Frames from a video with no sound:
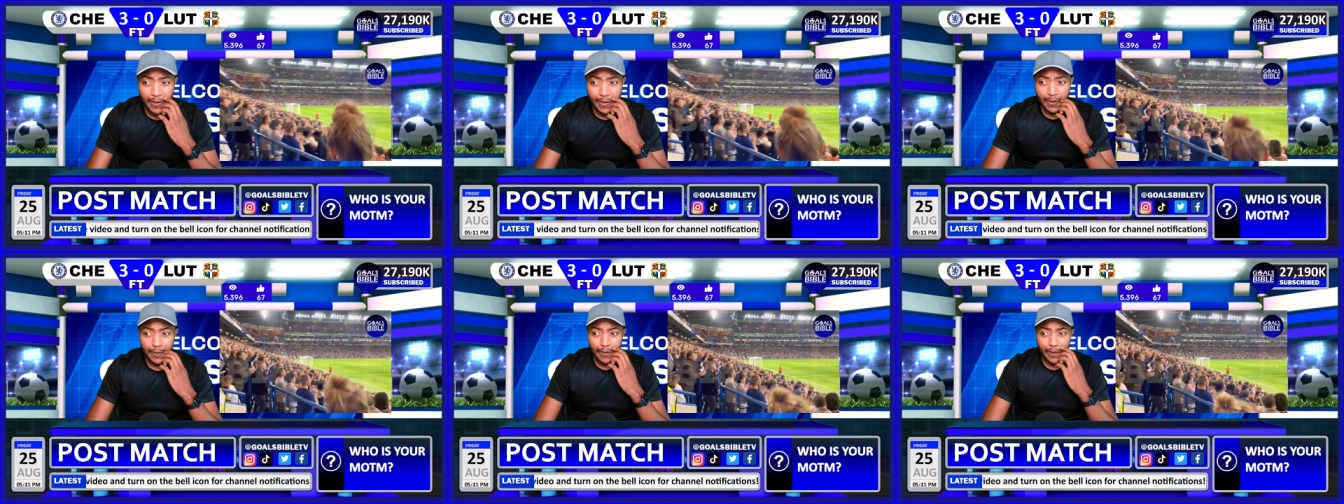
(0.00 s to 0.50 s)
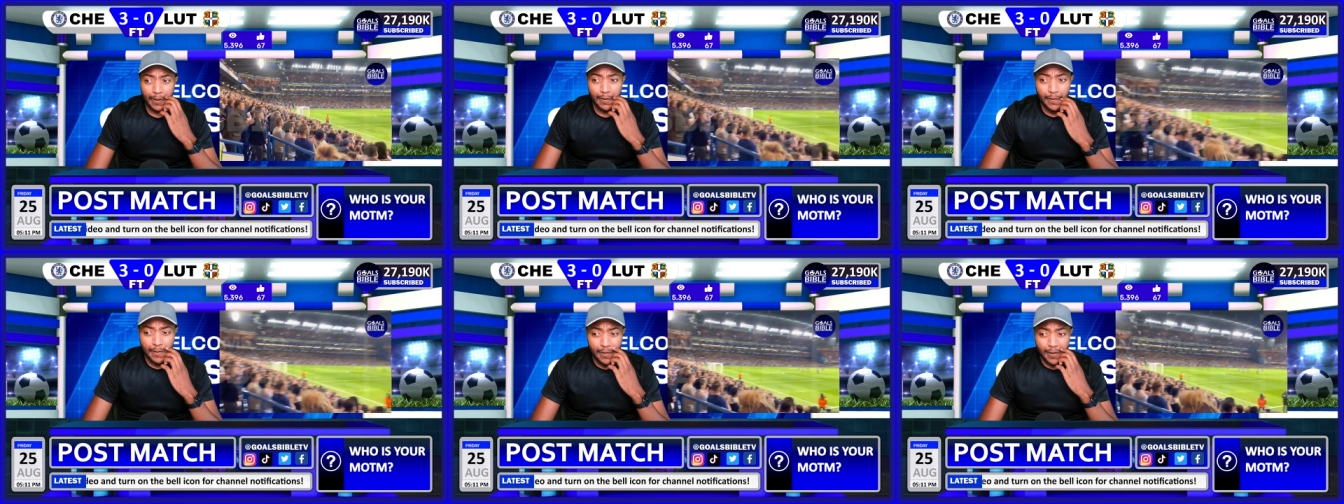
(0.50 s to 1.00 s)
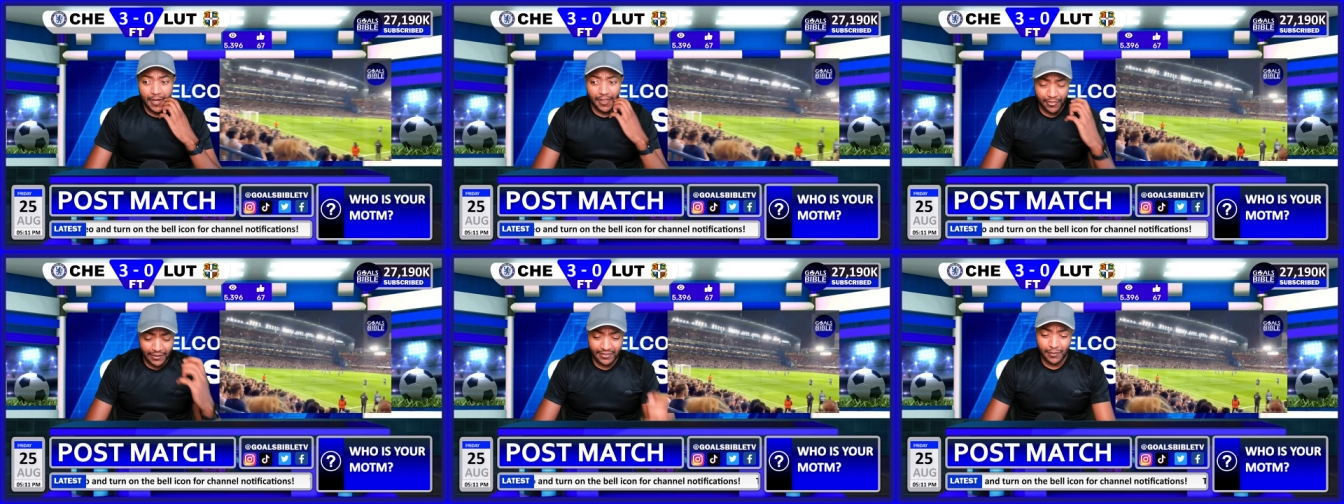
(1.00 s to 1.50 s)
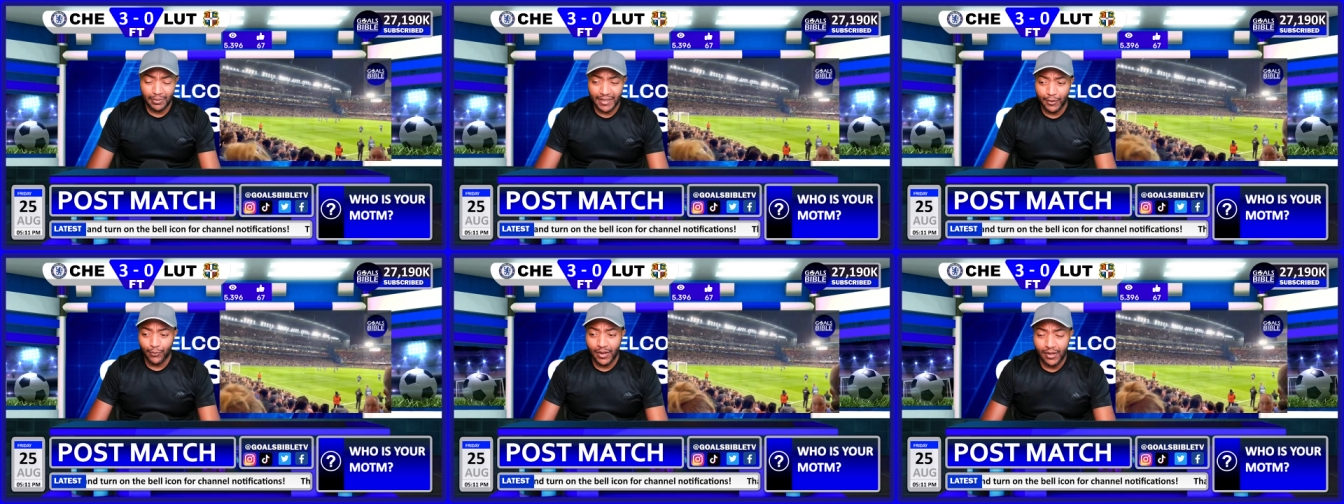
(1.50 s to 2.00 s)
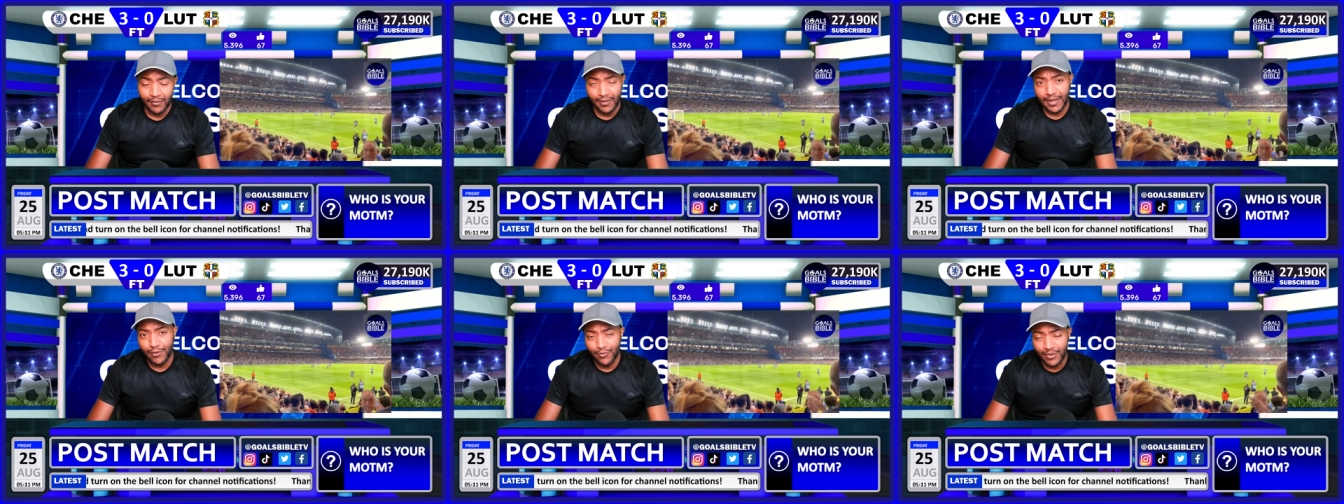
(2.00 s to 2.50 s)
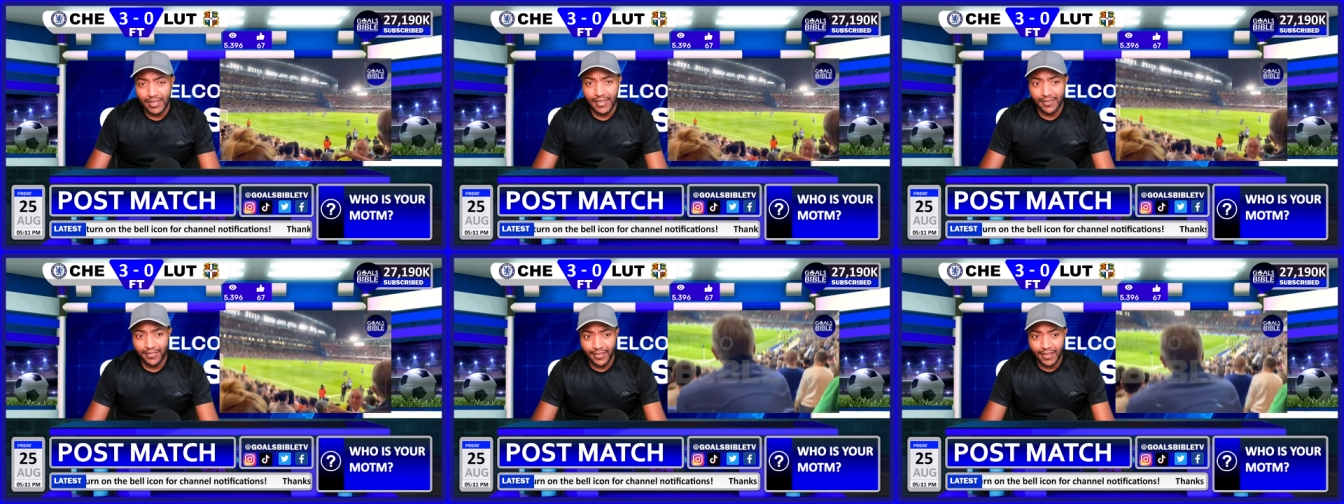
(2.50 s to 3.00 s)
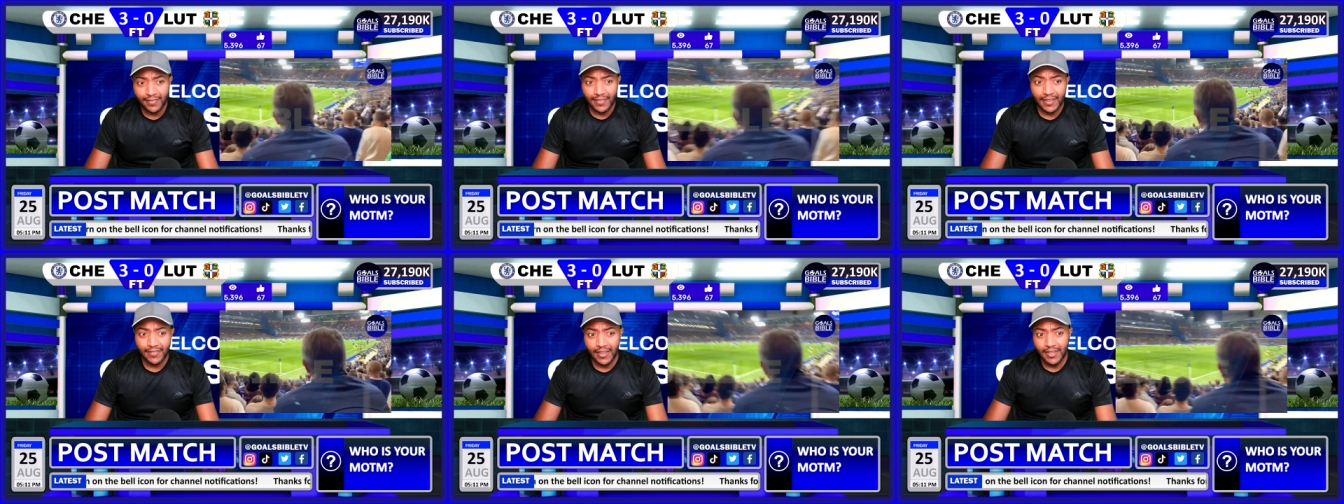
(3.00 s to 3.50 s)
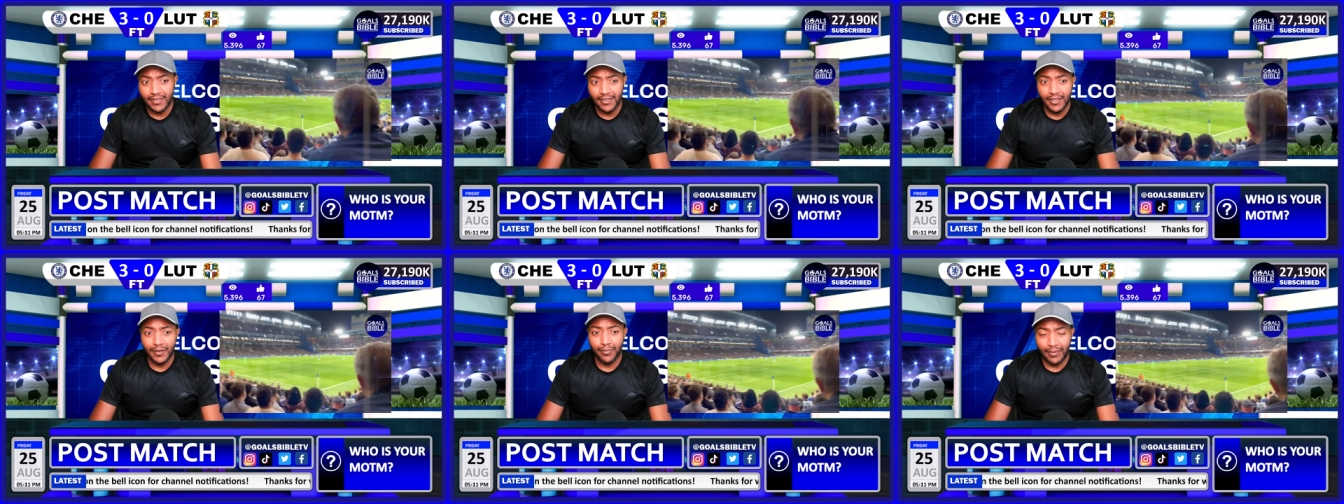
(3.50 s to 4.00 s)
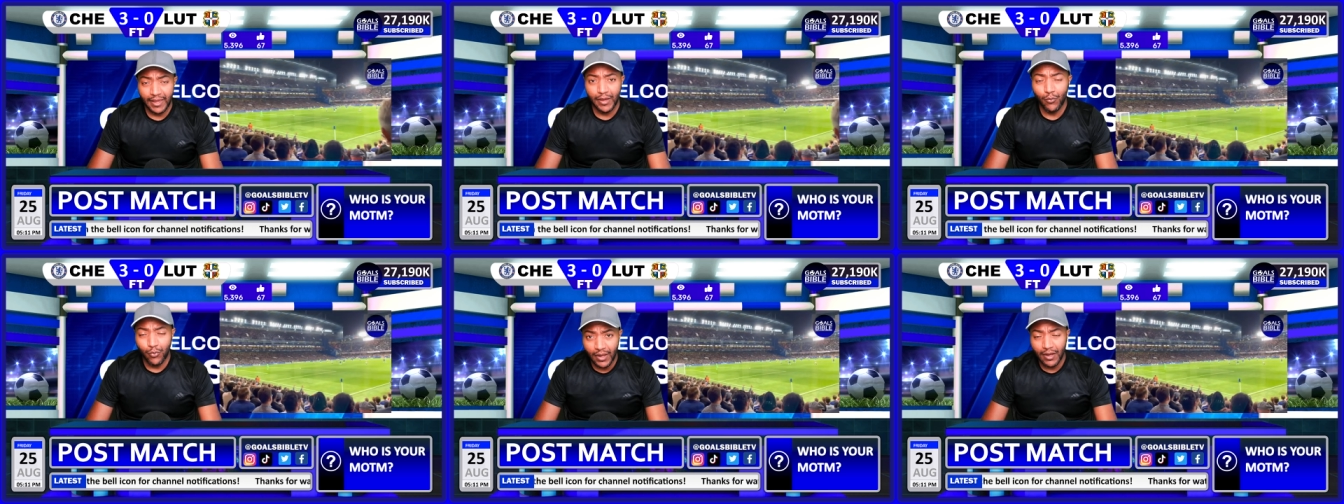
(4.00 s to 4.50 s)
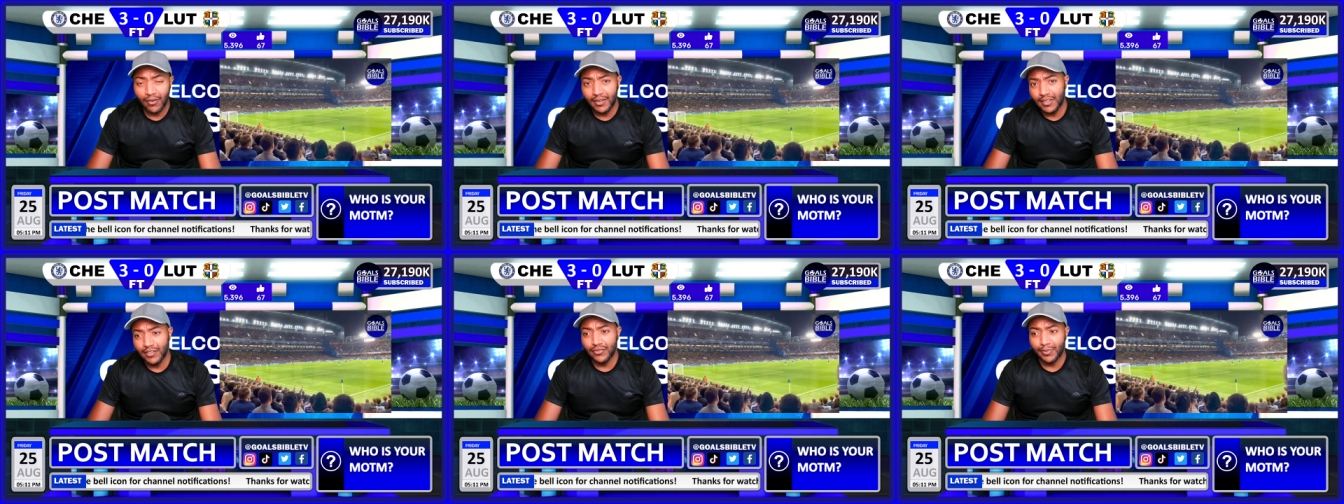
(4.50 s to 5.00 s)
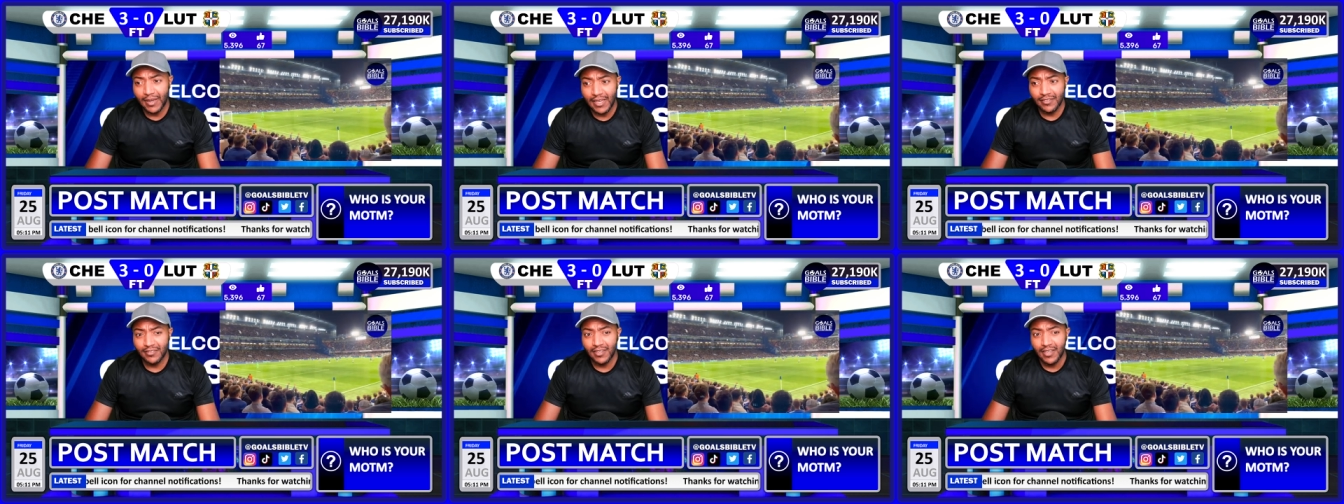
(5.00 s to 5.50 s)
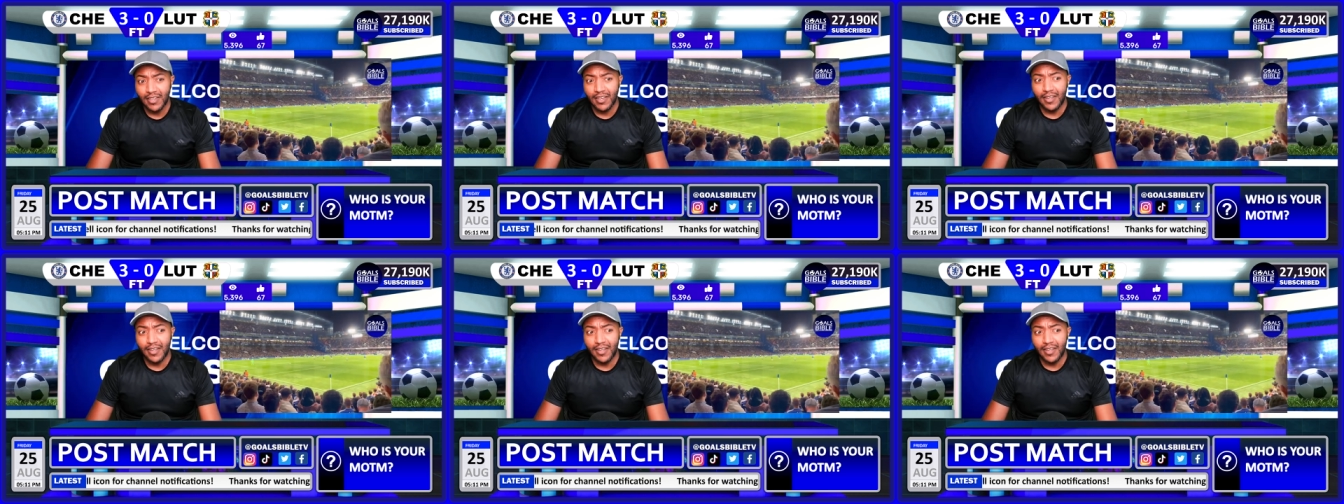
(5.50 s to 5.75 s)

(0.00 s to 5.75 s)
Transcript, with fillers: And uh, I thought they played well. I really think that they did play well in this match.